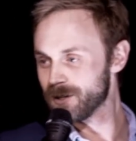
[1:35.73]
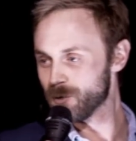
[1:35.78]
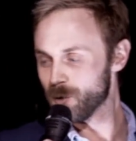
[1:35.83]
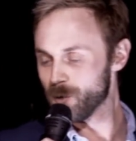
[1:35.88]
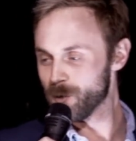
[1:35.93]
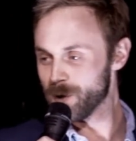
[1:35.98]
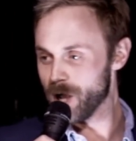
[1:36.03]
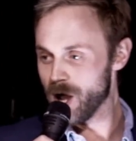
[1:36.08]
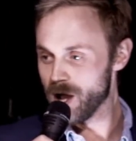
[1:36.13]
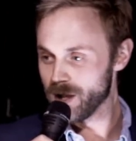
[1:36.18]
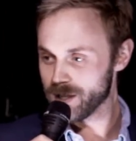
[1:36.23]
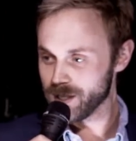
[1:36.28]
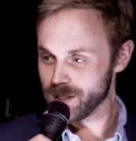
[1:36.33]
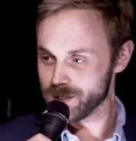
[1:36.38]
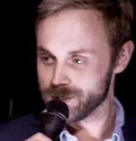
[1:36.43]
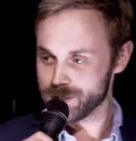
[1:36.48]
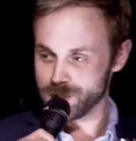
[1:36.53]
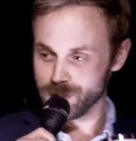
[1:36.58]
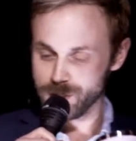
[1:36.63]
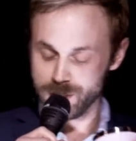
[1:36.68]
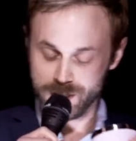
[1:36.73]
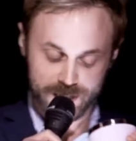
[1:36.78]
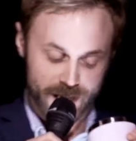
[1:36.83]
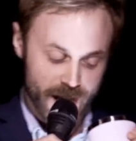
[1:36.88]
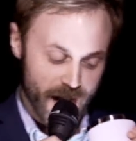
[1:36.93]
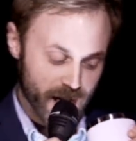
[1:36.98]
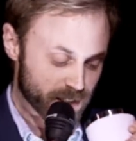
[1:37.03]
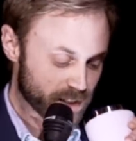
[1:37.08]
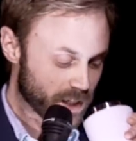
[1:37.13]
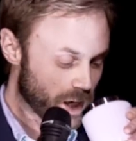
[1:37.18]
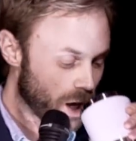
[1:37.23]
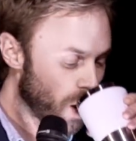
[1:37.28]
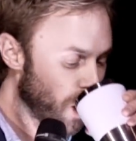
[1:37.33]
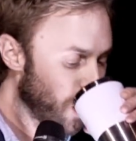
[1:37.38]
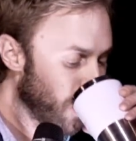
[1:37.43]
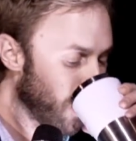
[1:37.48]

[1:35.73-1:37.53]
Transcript: Where we all kick Julia's ass.